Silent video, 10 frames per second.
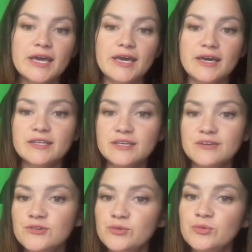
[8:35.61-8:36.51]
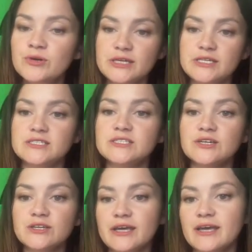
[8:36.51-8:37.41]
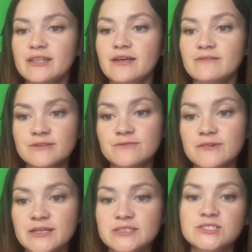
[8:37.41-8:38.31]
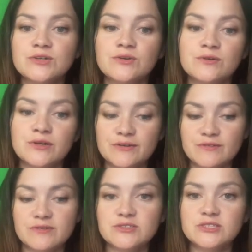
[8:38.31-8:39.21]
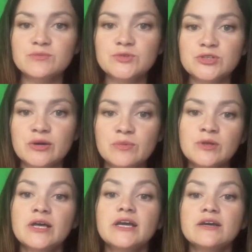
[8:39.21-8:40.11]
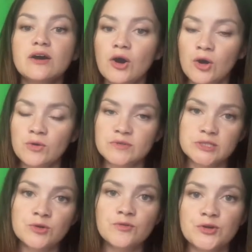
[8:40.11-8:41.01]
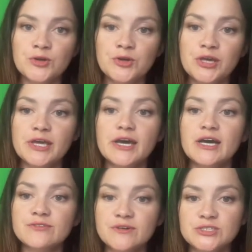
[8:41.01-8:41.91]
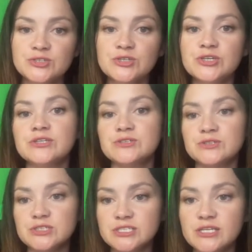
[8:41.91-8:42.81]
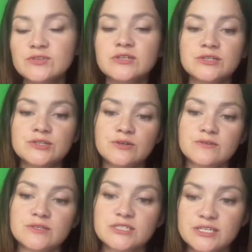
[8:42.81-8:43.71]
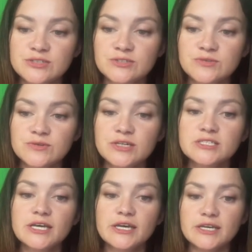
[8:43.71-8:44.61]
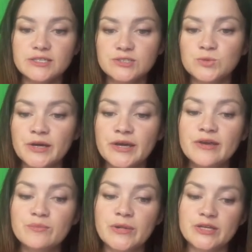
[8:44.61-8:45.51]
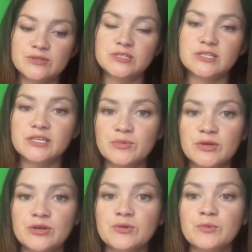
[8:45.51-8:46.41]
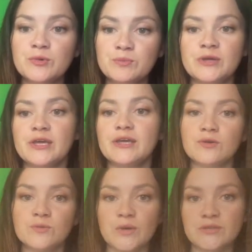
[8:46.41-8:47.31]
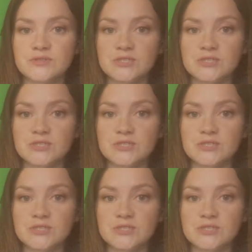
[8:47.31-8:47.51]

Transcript: And if your pawn is not enough advanced or if there's some trouble, always look for your king. Advance your king to the center, control the central squares. It's way better than keeping your king on one of the